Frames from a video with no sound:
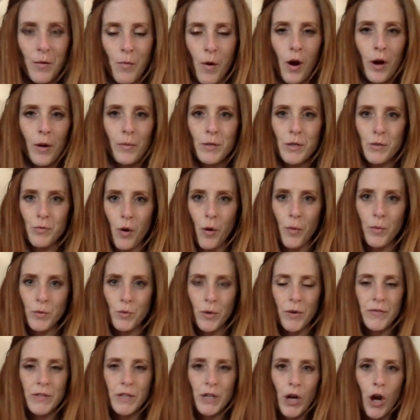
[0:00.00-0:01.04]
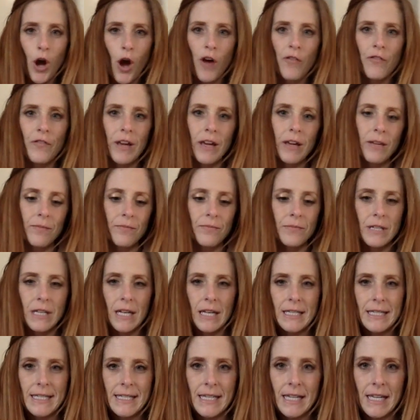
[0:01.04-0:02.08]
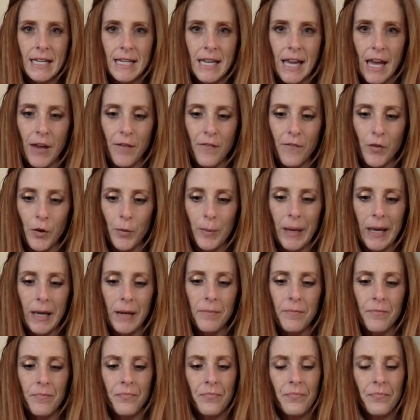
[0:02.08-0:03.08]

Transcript: welcome to Robes, Riffs, and Coffee. Today's tea day for me.